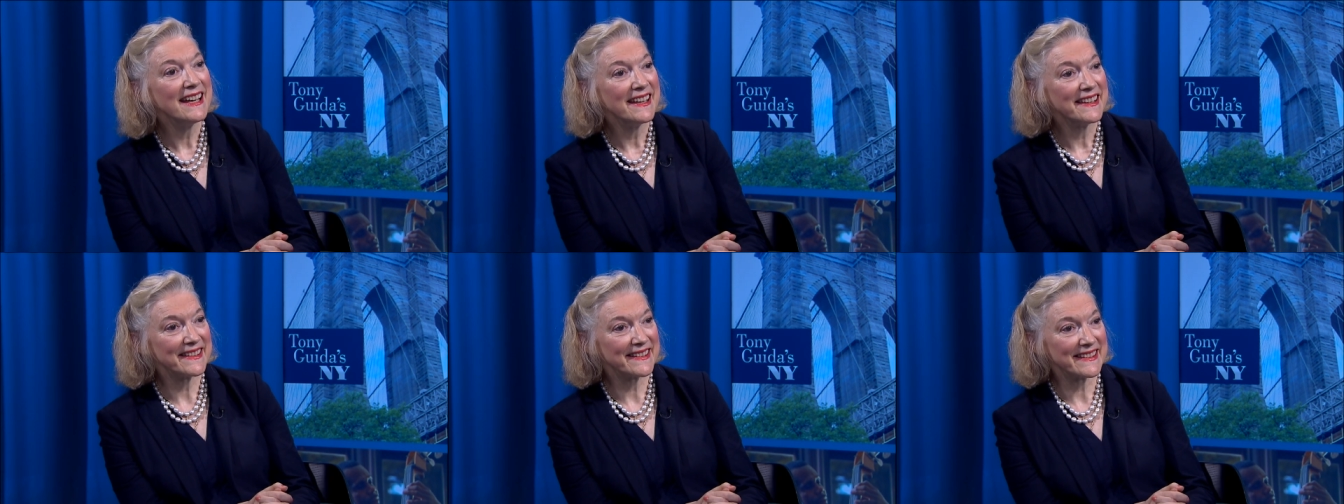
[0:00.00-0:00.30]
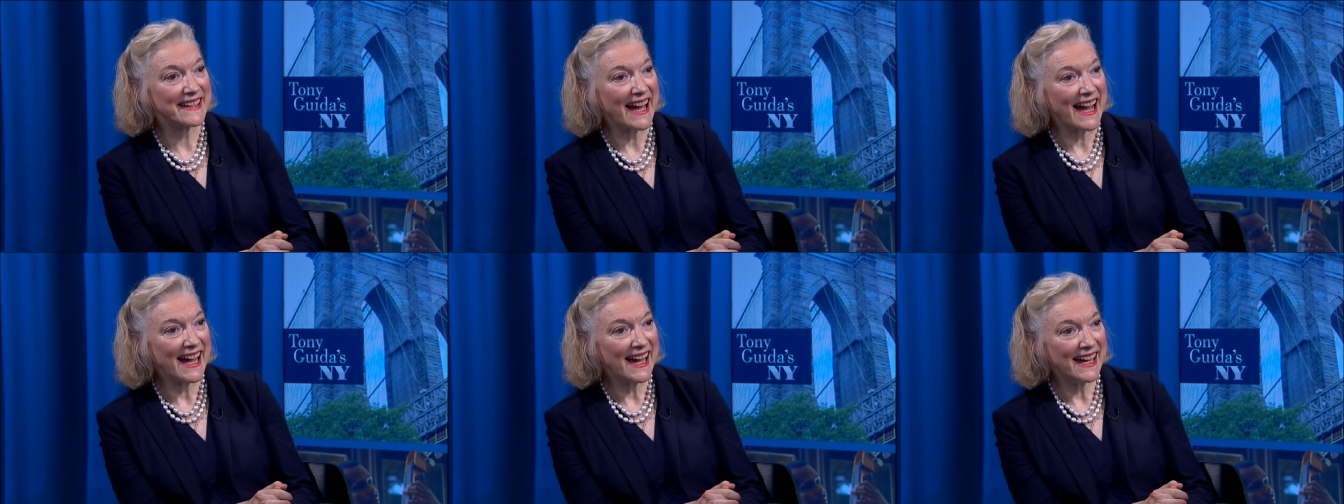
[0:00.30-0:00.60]

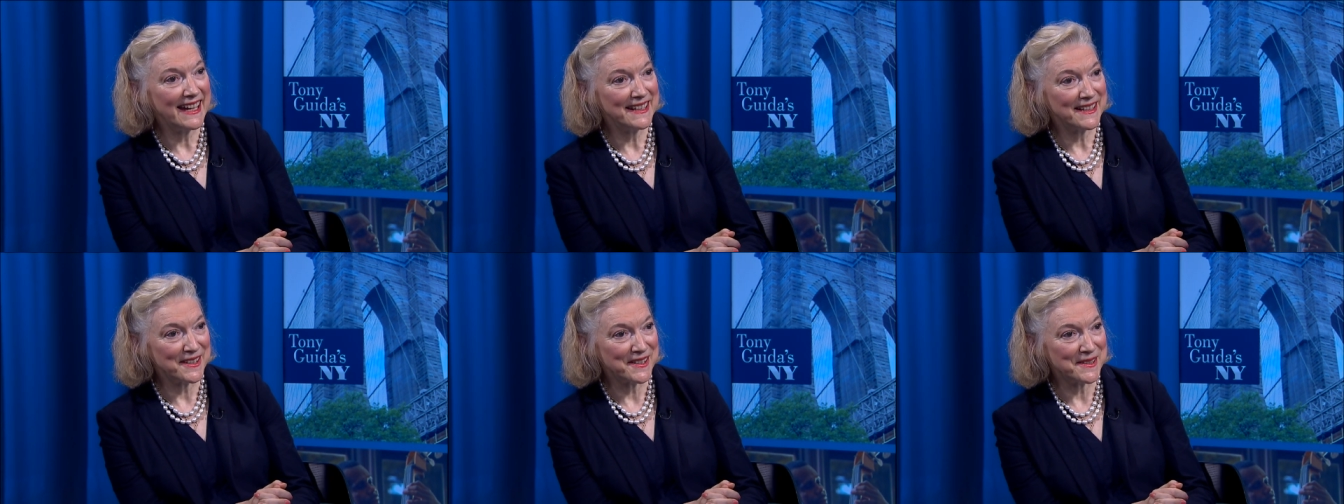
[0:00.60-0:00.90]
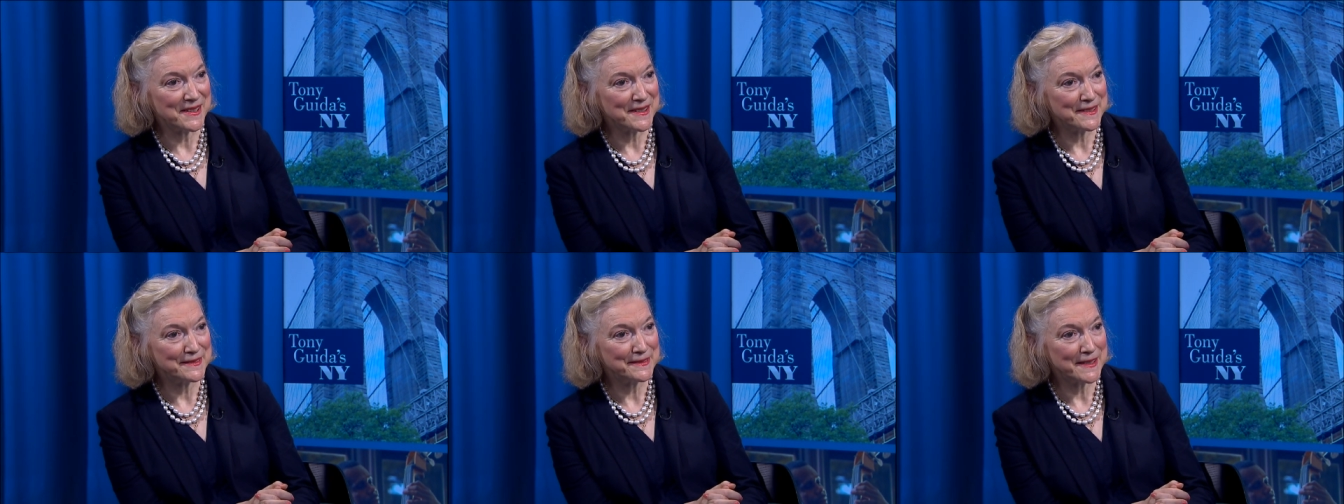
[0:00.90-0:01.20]
side
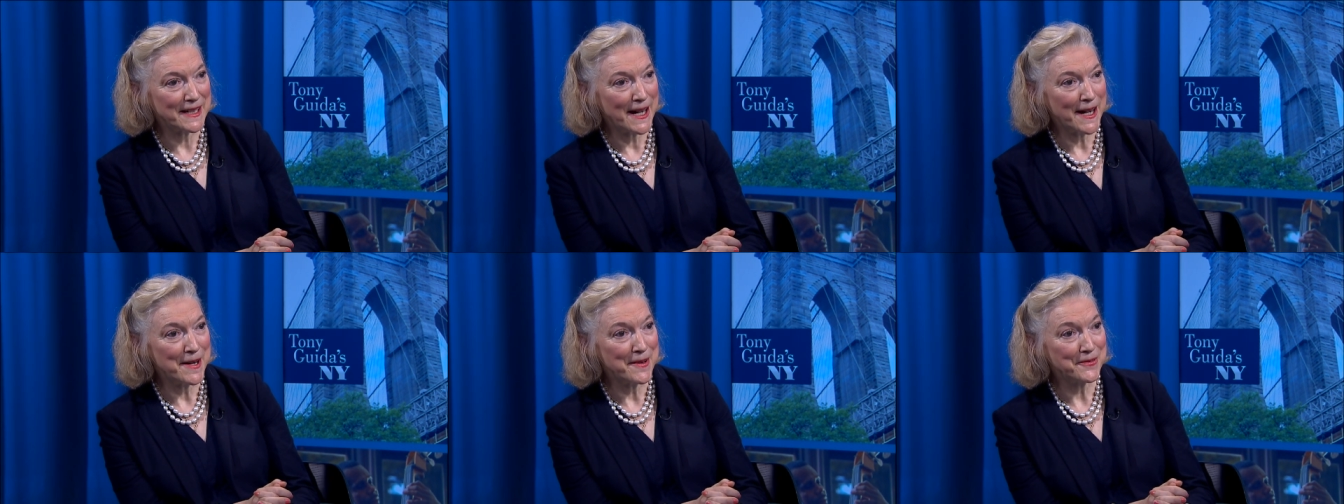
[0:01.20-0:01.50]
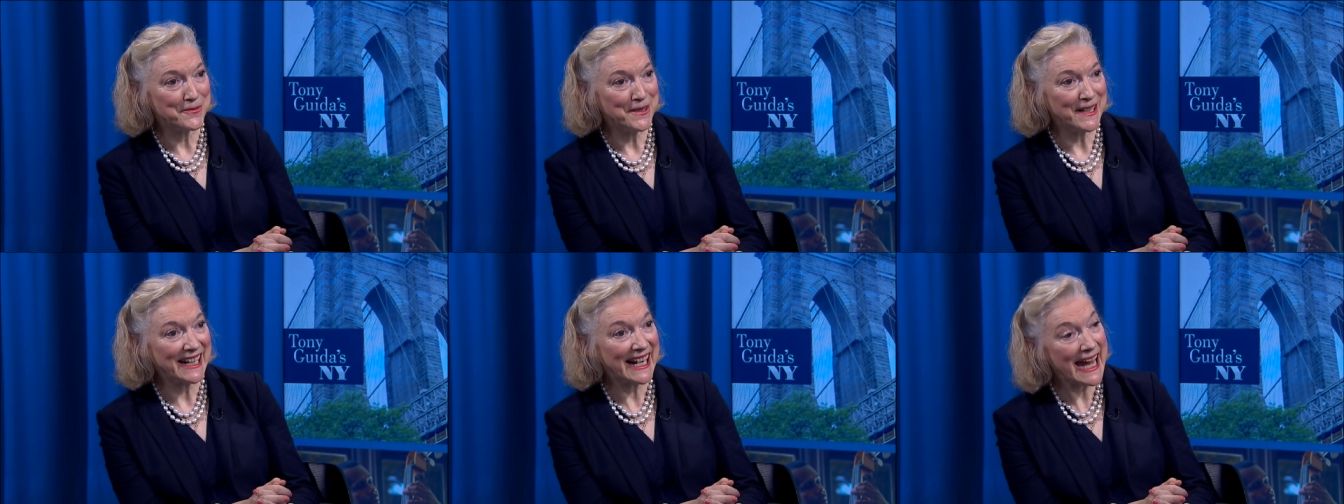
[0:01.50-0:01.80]
of
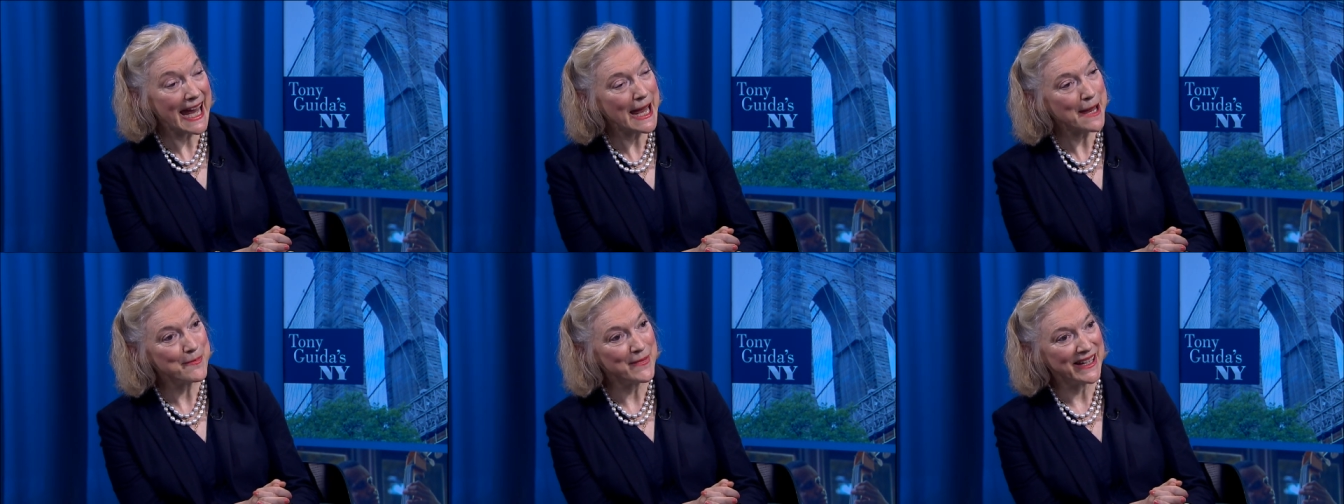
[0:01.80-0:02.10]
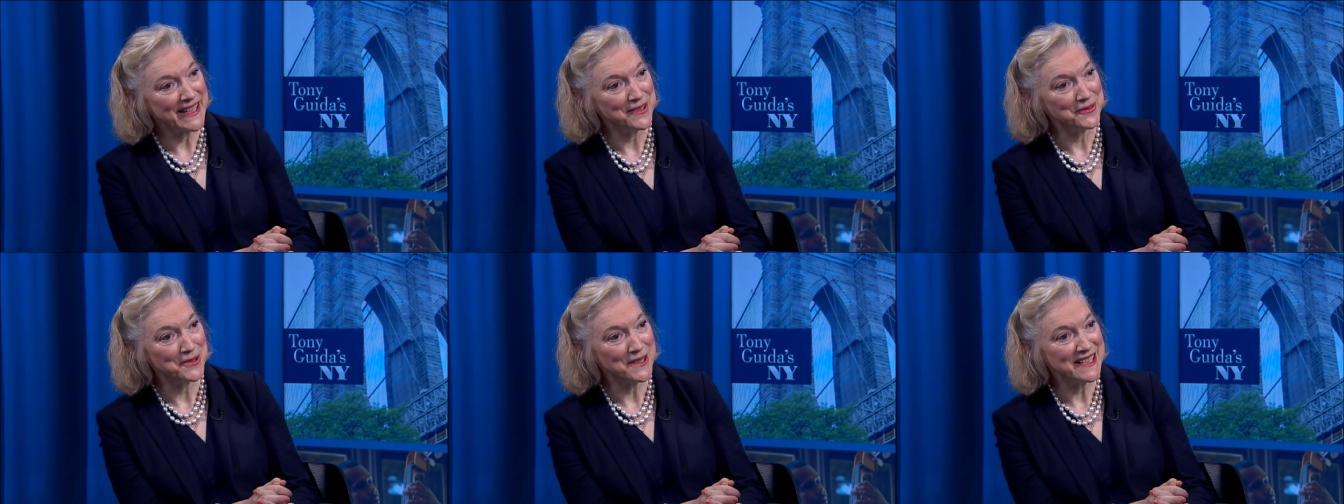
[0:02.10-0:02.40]
where
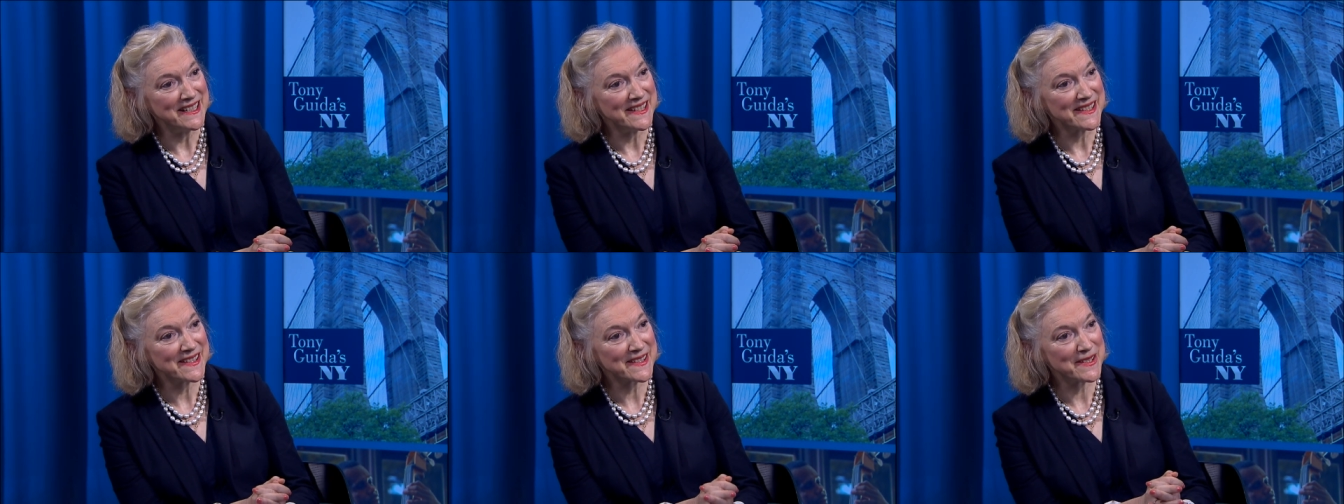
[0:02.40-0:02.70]
Haman was.